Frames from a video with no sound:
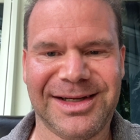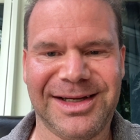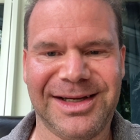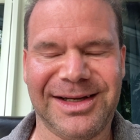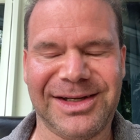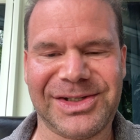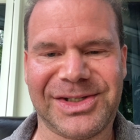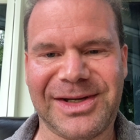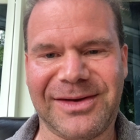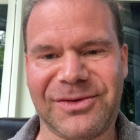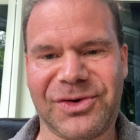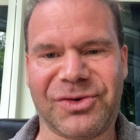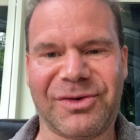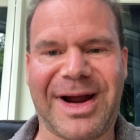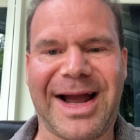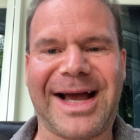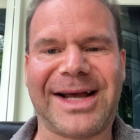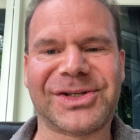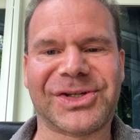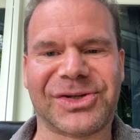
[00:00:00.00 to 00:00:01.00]
you know,
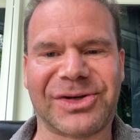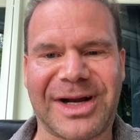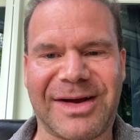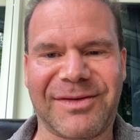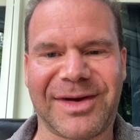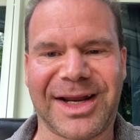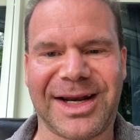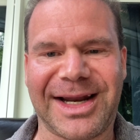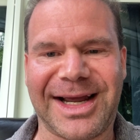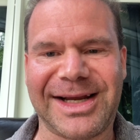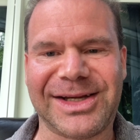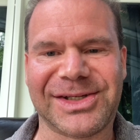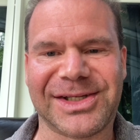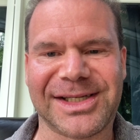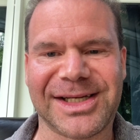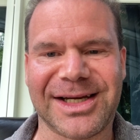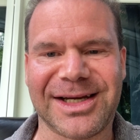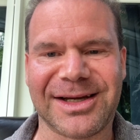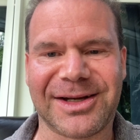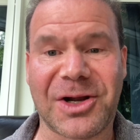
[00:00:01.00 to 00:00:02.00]
grass they're having a nice
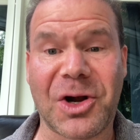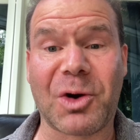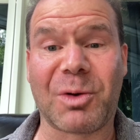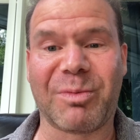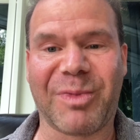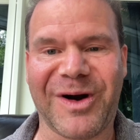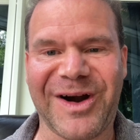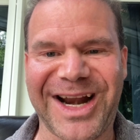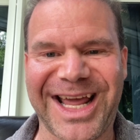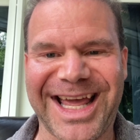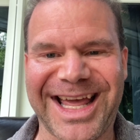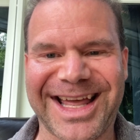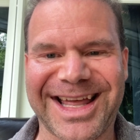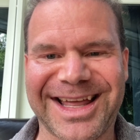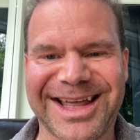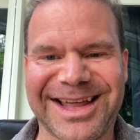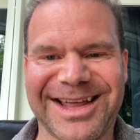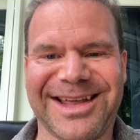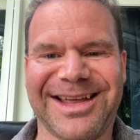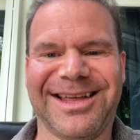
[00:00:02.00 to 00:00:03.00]
uh, coke party
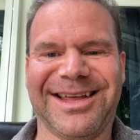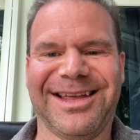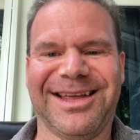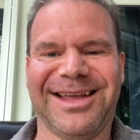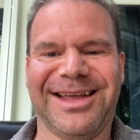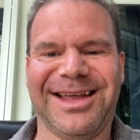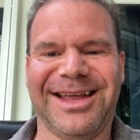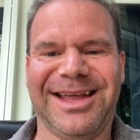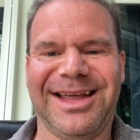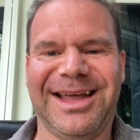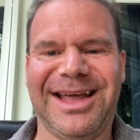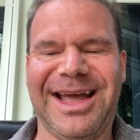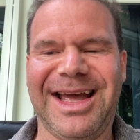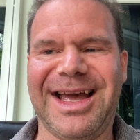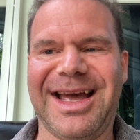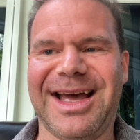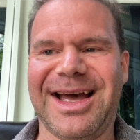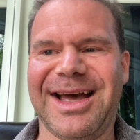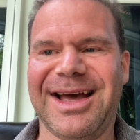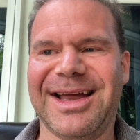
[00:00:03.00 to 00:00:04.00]

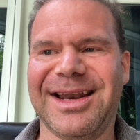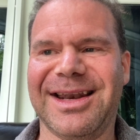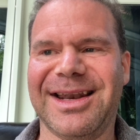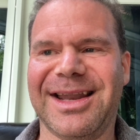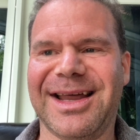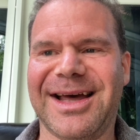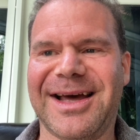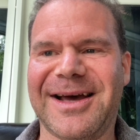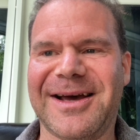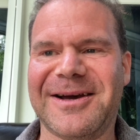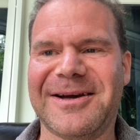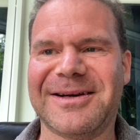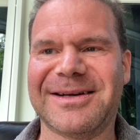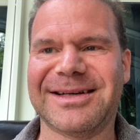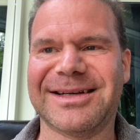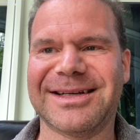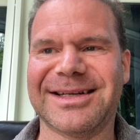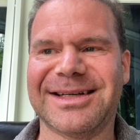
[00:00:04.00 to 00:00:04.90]
and uh,